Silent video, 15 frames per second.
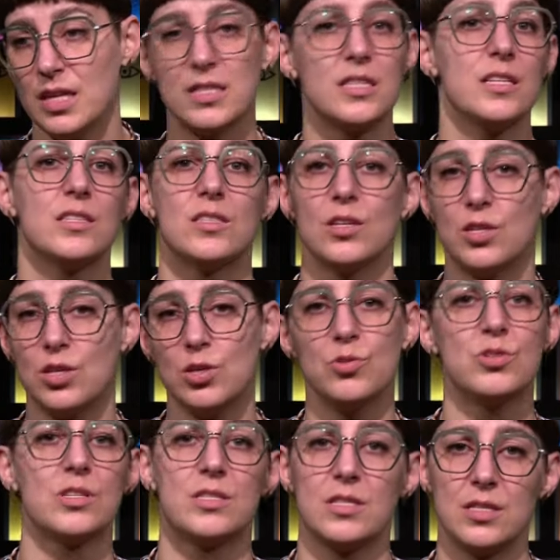This is the
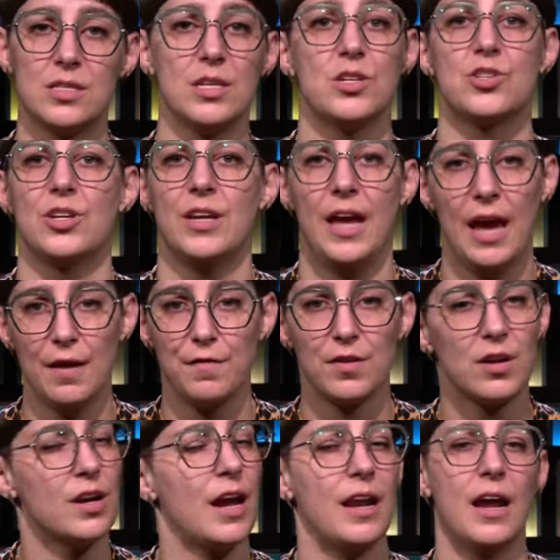hugest decision
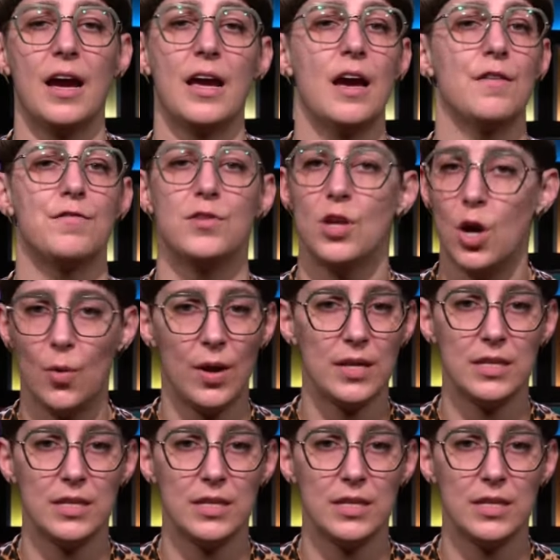ever, and I have no